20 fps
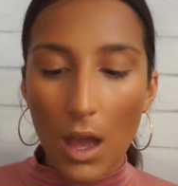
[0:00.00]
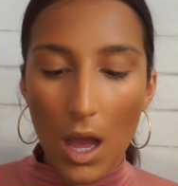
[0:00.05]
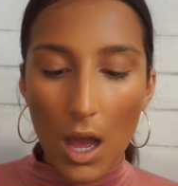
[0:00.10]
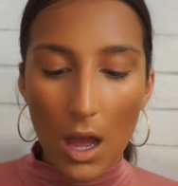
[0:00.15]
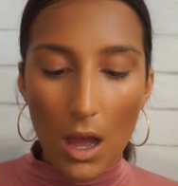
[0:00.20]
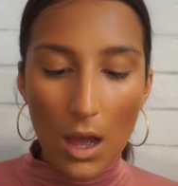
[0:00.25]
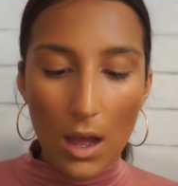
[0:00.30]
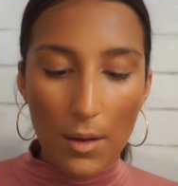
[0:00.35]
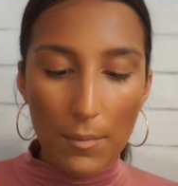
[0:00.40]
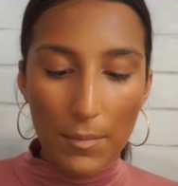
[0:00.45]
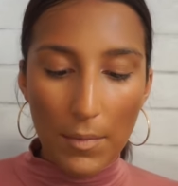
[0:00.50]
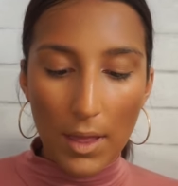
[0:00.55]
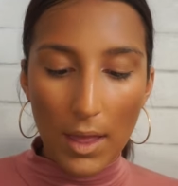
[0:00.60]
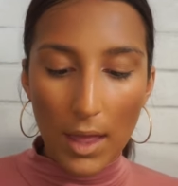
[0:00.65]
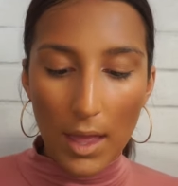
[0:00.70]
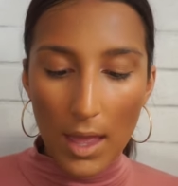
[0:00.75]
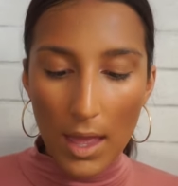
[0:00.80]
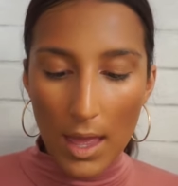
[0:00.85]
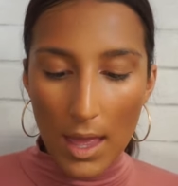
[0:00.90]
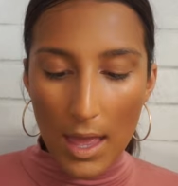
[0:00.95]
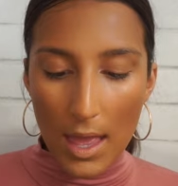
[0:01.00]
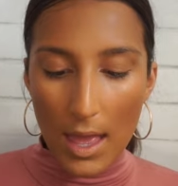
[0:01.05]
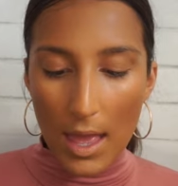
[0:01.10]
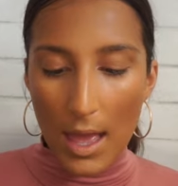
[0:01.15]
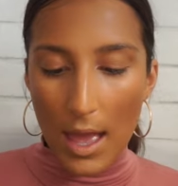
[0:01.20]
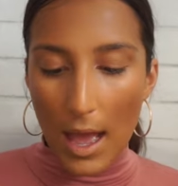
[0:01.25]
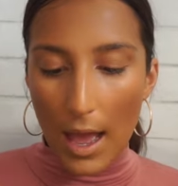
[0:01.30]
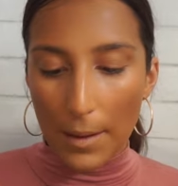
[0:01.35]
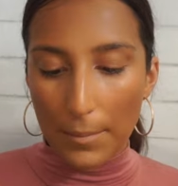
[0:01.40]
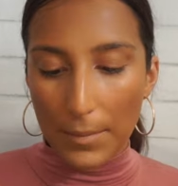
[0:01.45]
I'm
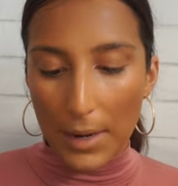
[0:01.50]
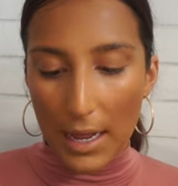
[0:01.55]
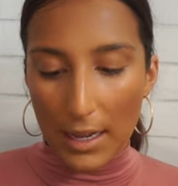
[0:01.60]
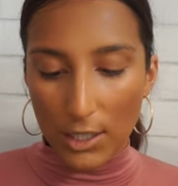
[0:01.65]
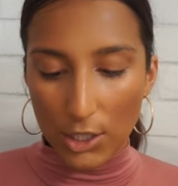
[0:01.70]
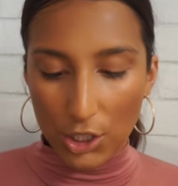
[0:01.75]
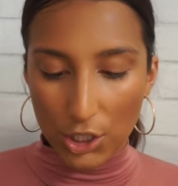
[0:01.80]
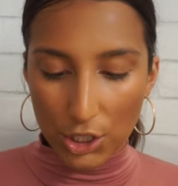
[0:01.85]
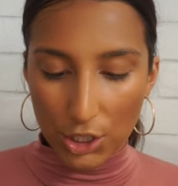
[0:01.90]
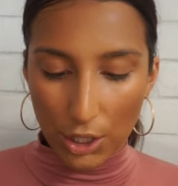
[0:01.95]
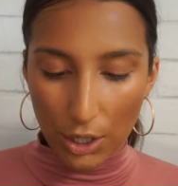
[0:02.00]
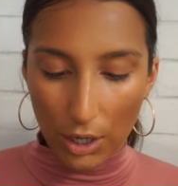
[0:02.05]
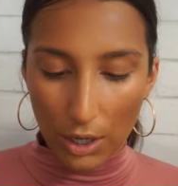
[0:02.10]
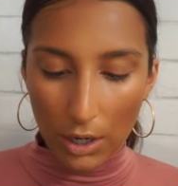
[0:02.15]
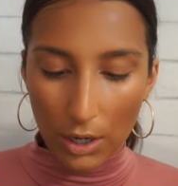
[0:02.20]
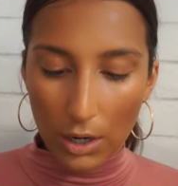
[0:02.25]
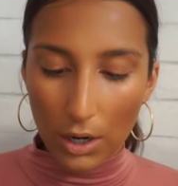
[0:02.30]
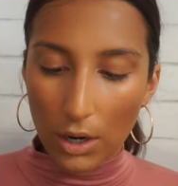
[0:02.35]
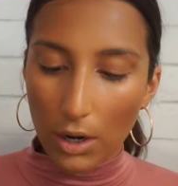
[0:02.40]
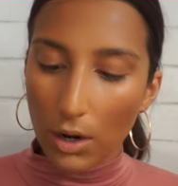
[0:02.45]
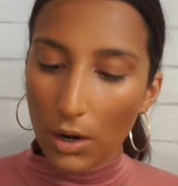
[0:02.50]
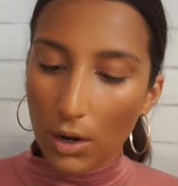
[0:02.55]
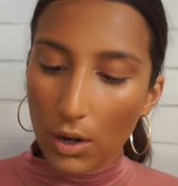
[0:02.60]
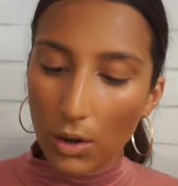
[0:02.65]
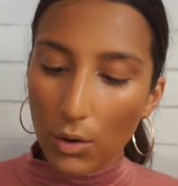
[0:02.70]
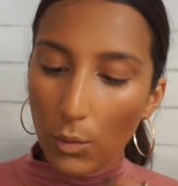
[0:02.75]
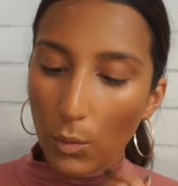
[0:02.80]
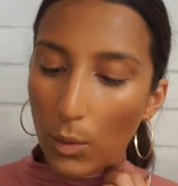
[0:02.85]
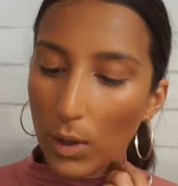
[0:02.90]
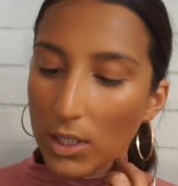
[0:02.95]
not sure
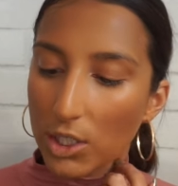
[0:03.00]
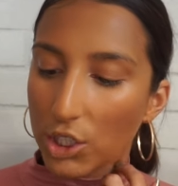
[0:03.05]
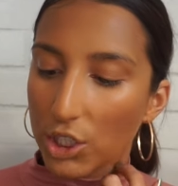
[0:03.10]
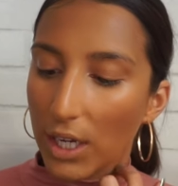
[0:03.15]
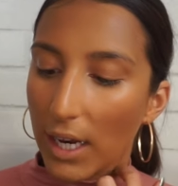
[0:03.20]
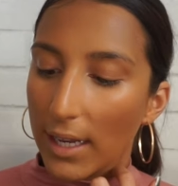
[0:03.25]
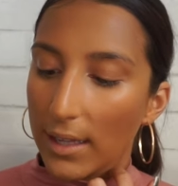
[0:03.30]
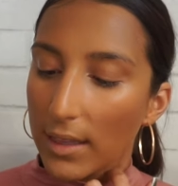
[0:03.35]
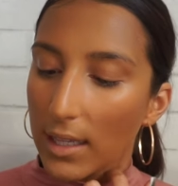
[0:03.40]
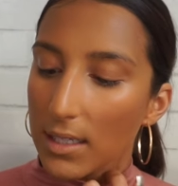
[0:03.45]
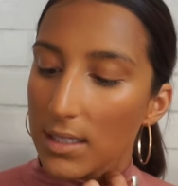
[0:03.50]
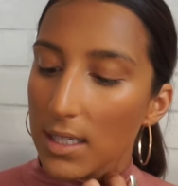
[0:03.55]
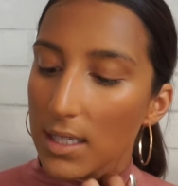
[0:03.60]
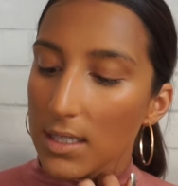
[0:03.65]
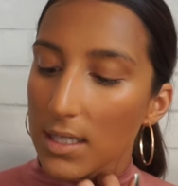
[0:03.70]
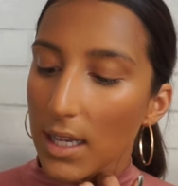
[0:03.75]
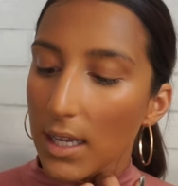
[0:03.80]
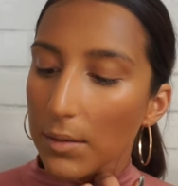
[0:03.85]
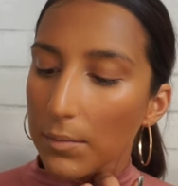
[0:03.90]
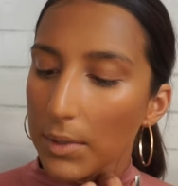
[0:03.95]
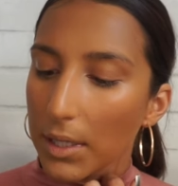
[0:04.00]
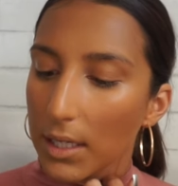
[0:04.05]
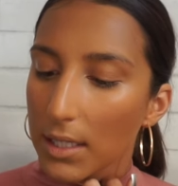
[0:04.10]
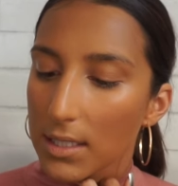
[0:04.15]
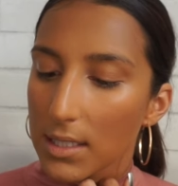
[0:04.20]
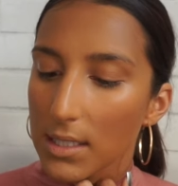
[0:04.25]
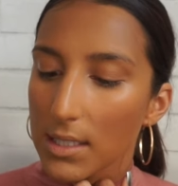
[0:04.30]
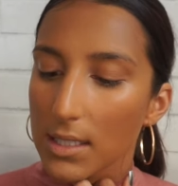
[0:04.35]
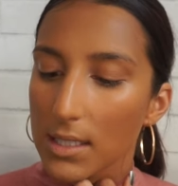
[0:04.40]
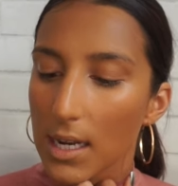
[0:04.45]
what shade this is in
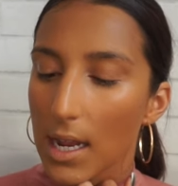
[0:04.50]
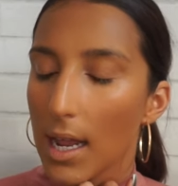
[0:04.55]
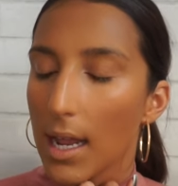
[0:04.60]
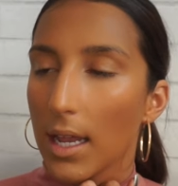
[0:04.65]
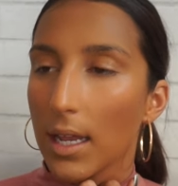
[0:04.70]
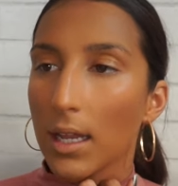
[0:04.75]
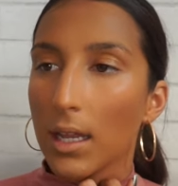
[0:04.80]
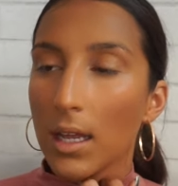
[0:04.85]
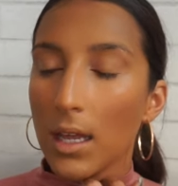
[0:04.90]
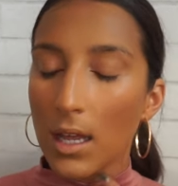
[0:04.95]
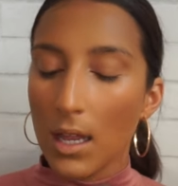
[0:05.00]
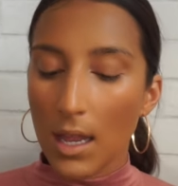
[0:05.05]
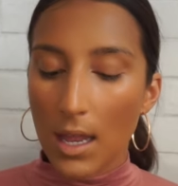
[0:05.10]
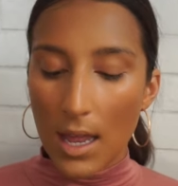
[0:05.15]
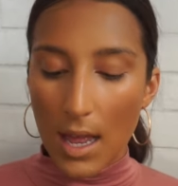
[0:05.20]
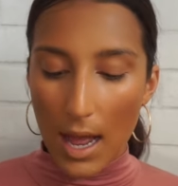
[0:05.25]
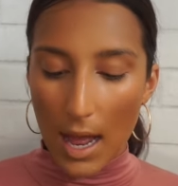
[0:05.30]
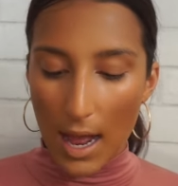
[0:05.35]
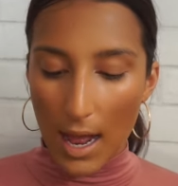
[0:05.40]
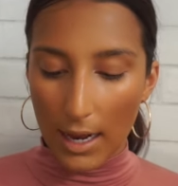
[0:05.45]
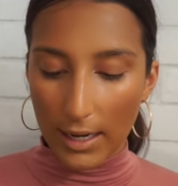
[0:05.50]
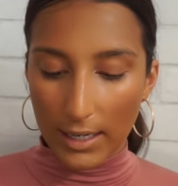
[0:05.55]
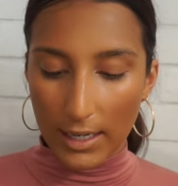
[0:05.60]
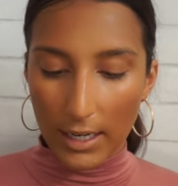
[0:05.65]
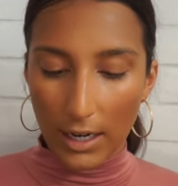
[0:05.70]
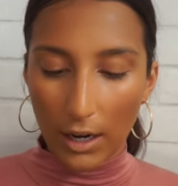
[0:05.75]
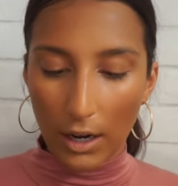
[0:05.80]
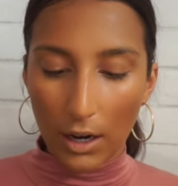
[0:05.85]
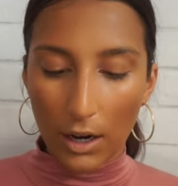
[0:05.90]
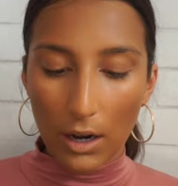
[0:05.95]
because it's not on
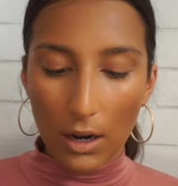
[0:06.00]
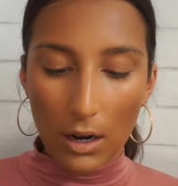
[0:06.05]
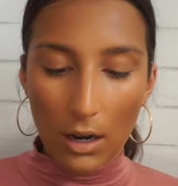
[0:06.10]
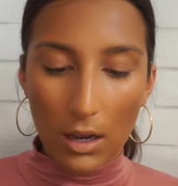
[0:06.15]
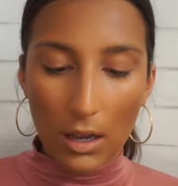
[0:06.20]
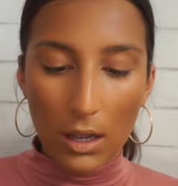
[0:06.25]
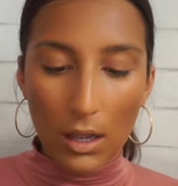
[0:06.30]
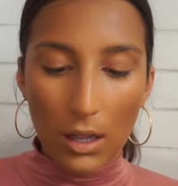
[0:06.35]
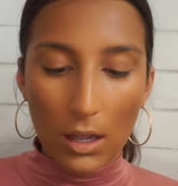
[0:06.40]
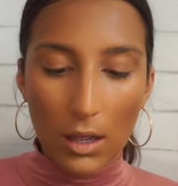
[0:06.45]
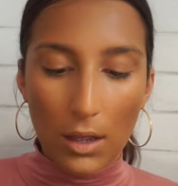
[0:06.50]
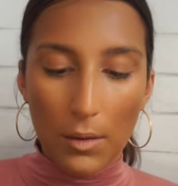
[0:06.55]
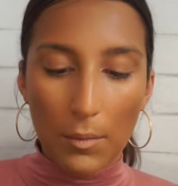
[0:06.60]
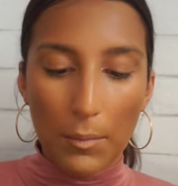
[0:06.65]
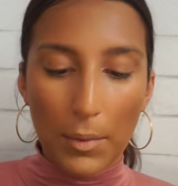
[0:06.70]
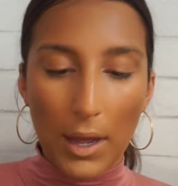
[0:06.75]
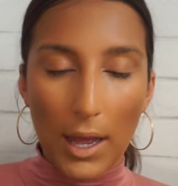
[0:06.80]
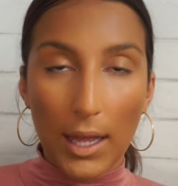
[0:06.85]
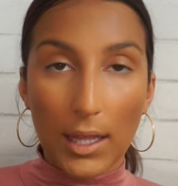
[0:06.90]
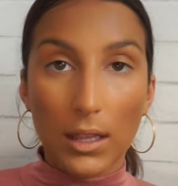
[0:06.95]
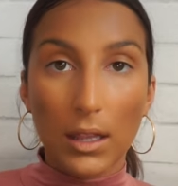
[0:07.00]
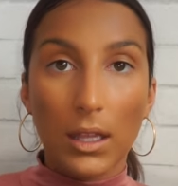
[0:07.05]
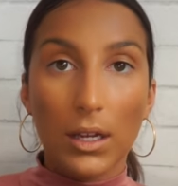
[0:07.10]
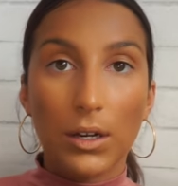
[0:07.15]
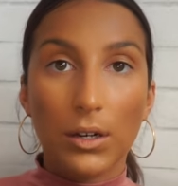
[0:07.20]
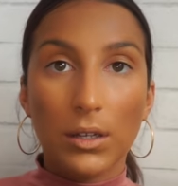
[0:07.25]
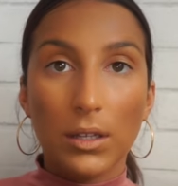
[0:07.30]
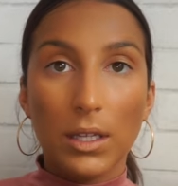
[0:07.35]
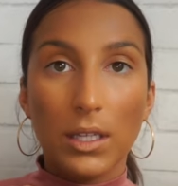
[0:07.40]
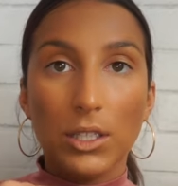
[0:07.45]
here, but I
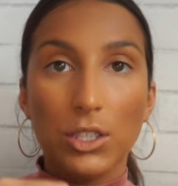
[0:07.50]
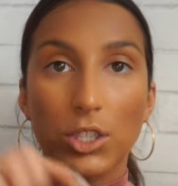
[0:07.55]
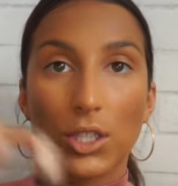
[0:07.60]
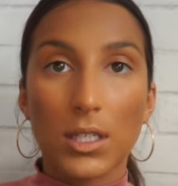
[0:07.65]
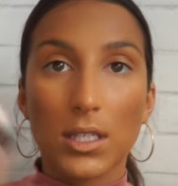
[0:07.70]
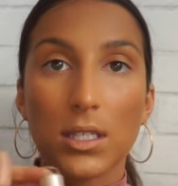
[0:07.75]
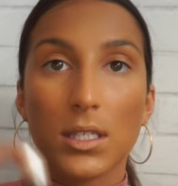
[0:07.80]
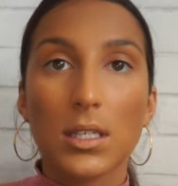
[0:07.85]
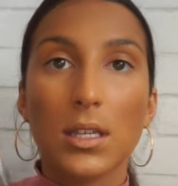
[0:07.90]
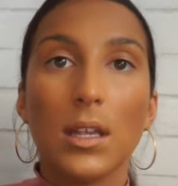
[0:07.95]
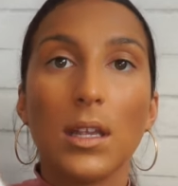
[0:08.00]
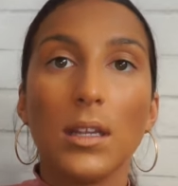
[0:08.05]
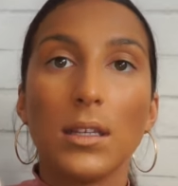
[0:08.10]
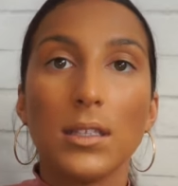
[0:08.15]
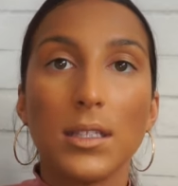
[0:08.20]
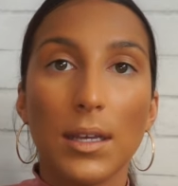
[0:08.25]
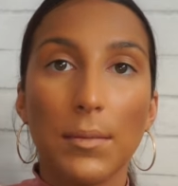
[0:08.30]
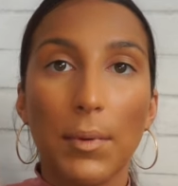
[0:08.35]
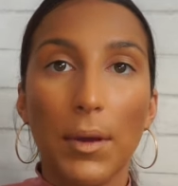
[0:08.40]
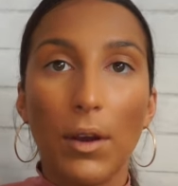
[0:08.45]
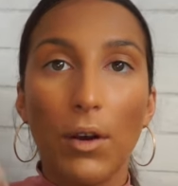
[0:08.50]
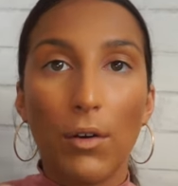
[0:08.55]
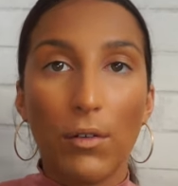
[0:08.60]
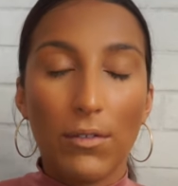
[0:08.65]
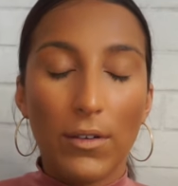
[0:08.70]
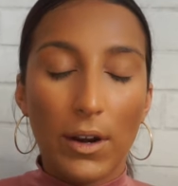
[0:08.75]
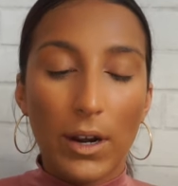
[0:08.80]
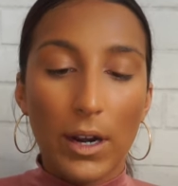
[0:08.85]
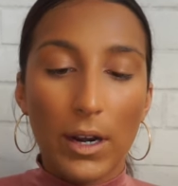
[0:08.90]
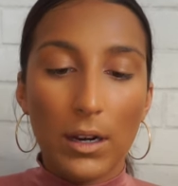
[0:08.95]
literally just tip it
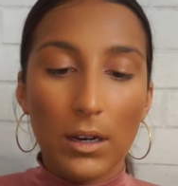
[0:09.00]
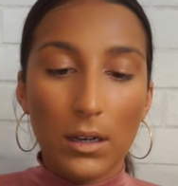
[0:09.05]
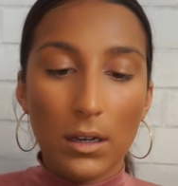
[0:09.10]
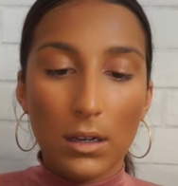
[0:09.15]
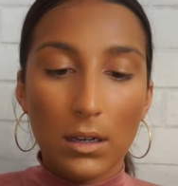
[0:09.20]
over.